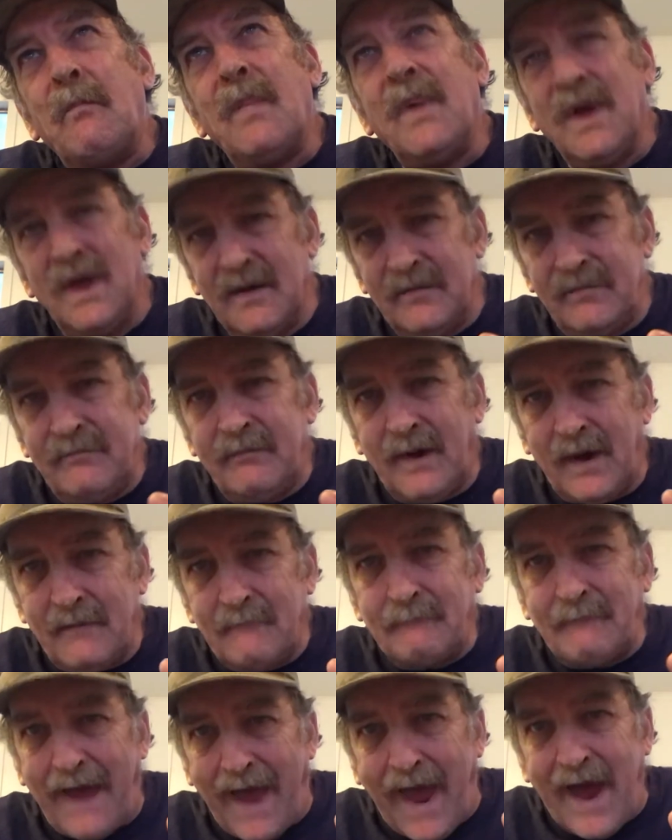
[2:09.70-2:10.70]
If my
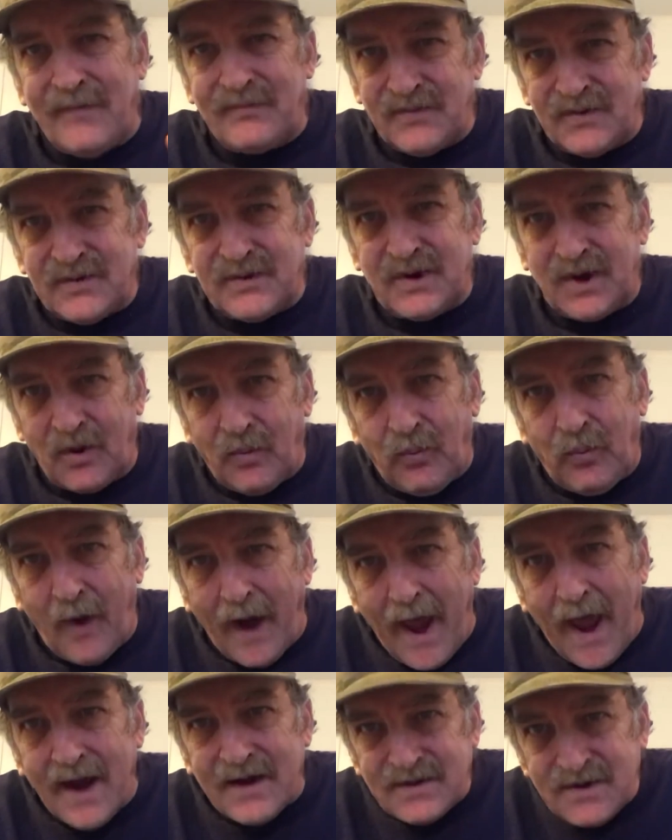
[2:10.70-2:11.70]
math is
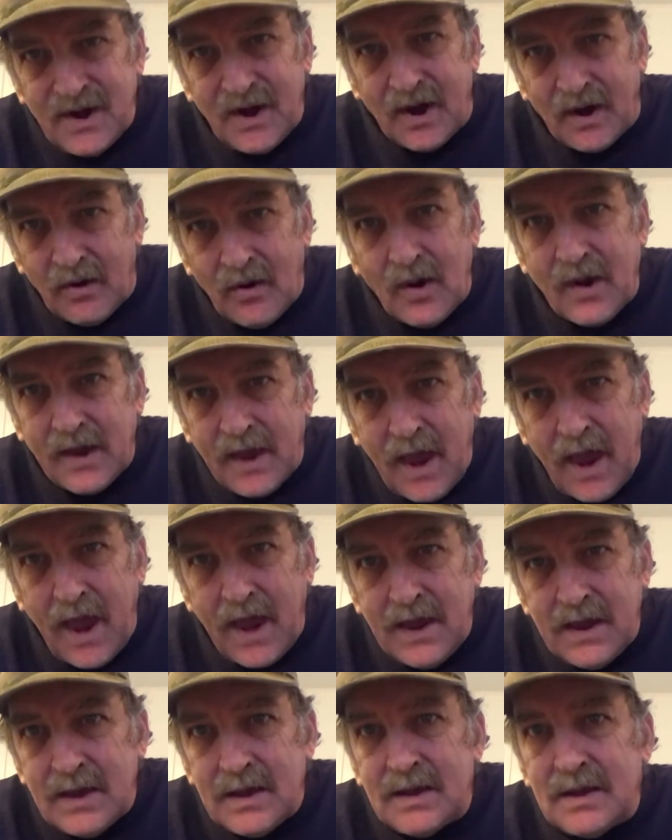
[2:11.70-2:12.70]
correct here,
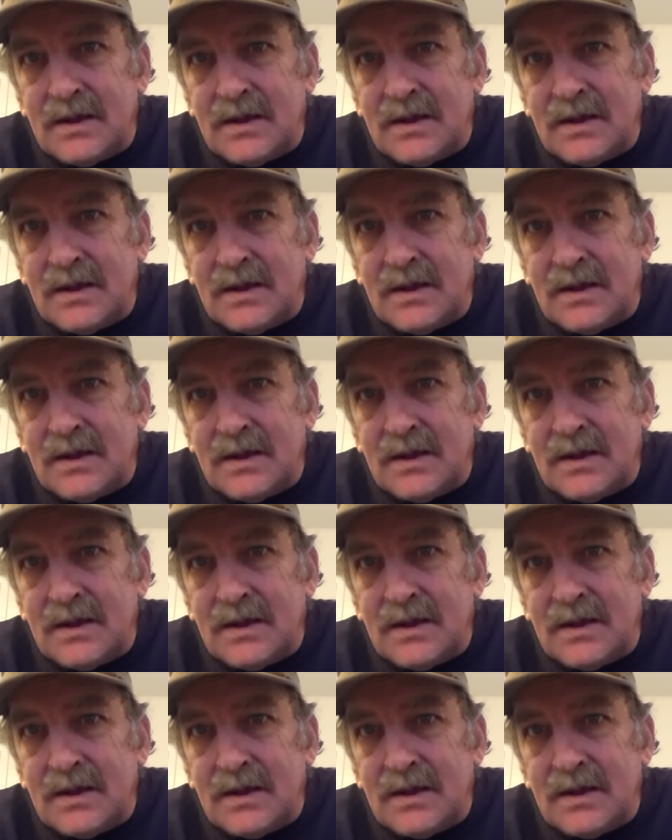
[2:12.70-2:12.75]
okay?